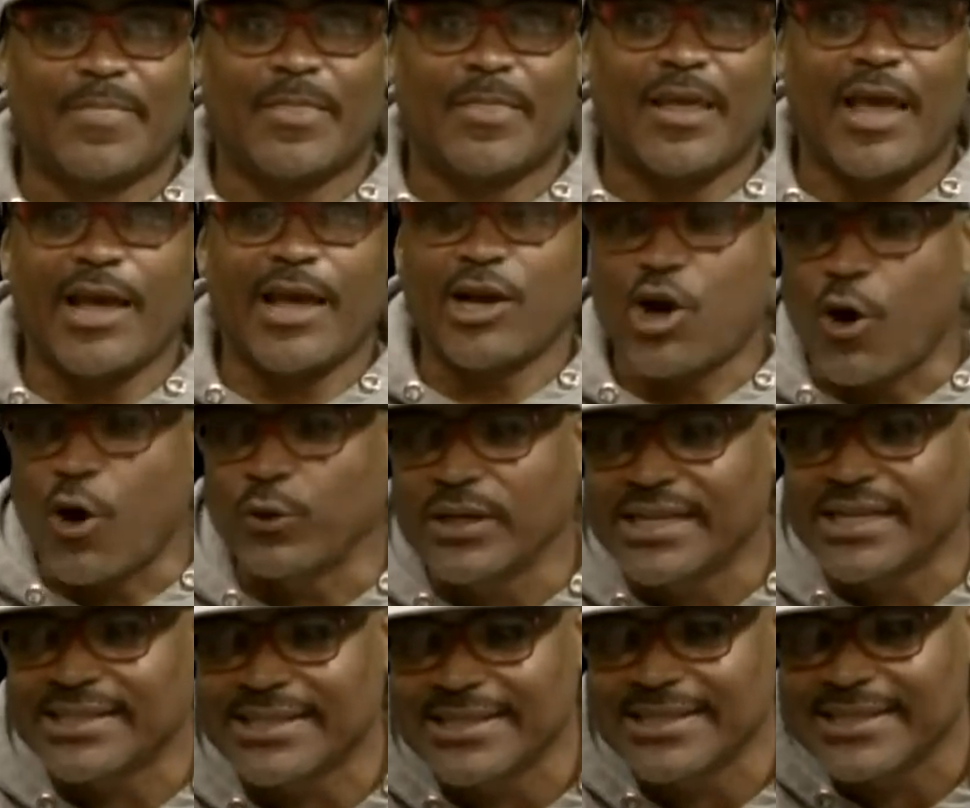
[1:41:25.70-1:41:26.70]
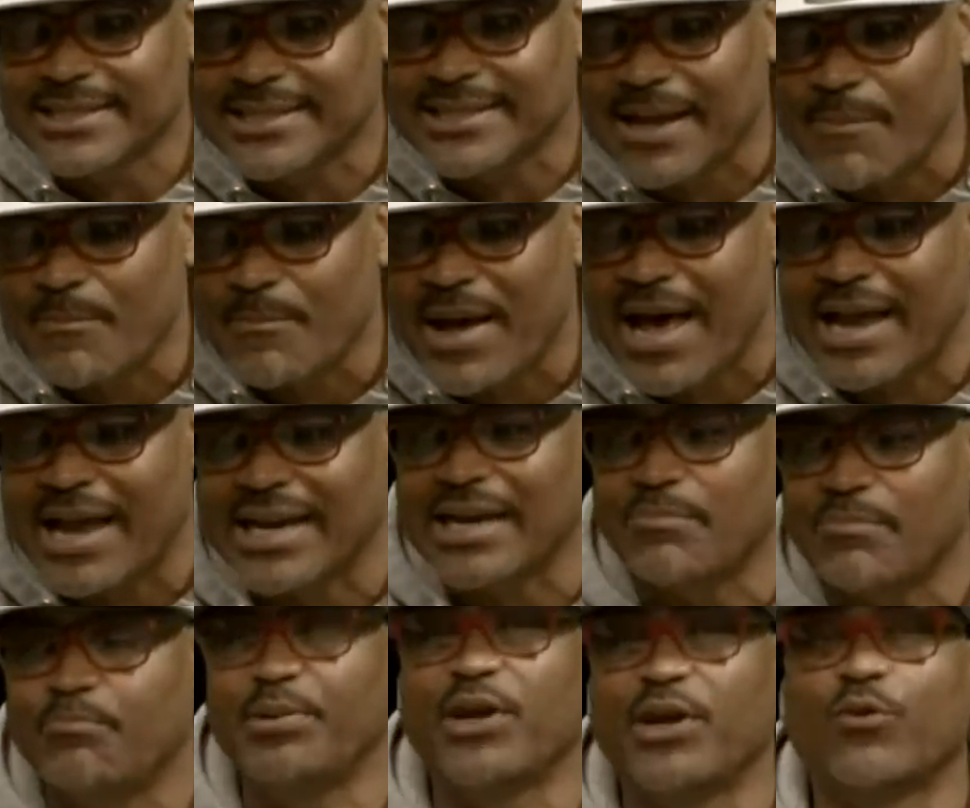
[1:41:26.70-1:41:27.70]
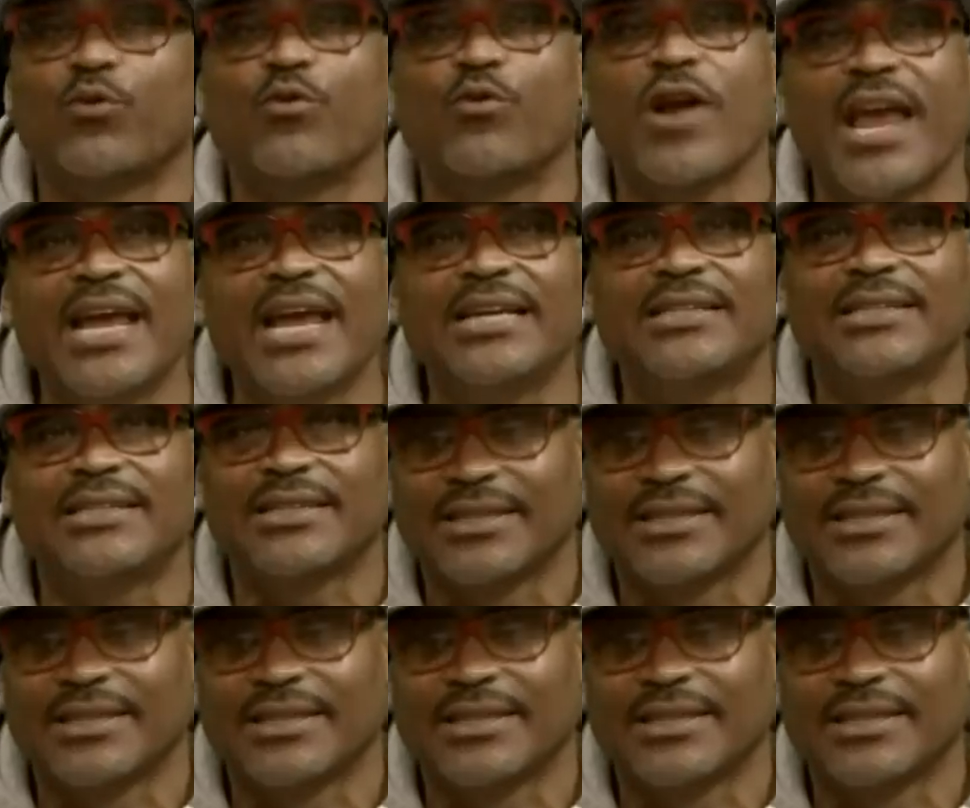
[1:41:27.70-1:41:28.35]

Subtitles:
And go listen to somebody berate